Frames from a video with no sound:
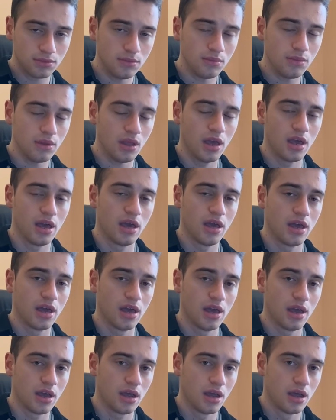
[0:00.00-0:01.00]

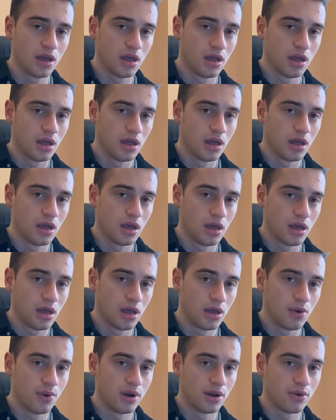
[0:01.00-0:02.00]

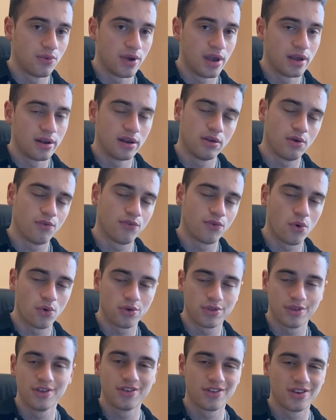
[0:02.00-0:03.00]
really great. And of course,
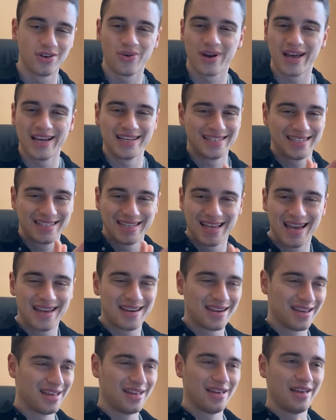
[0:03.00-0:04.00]
this is not a set
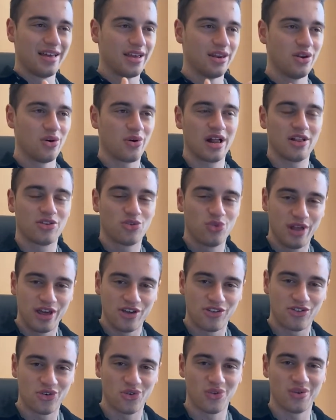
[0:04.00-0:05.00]

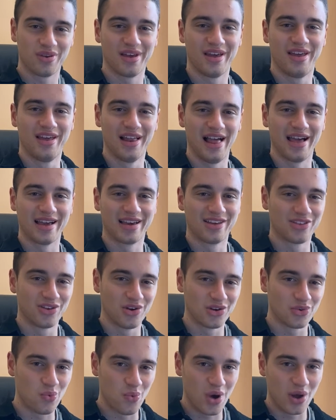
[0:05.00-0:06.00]
calculation. Like it's not
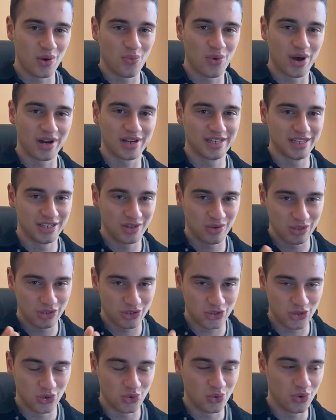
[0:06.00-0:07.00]
1 =
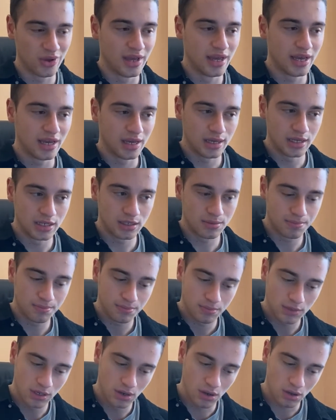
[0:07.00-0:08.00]
2. It's
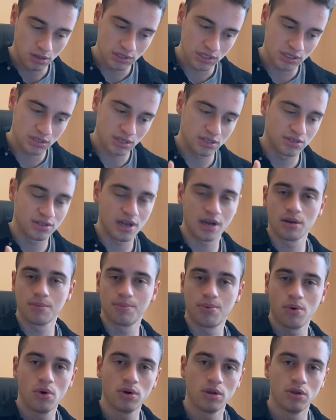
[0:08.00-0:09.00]
just a starting
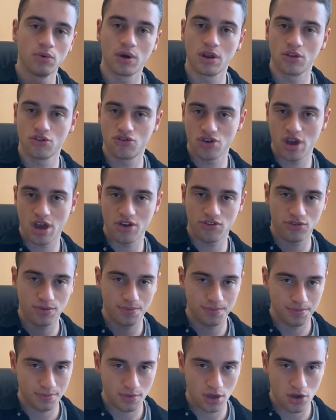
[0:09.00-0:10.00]
point. You can adjust
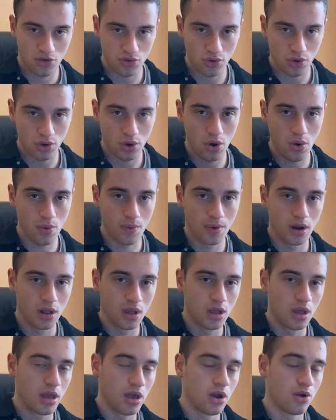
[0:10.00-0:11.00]
as you go.
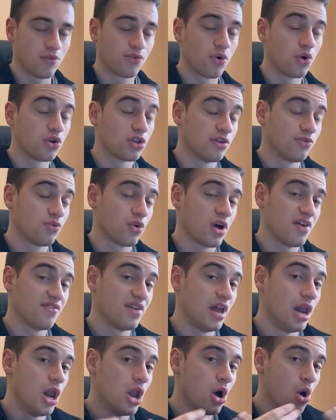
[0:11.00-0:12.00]
And of course, if you have a
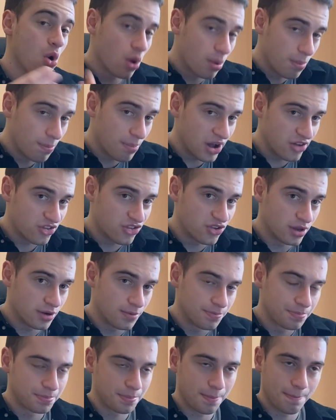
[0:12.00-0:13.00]
lower budget,
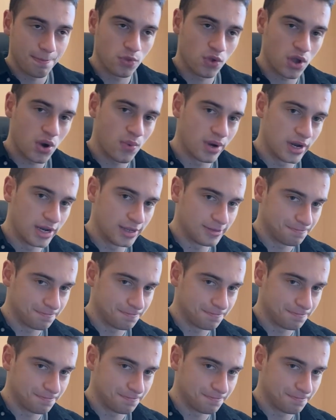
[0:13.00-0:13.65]
you can really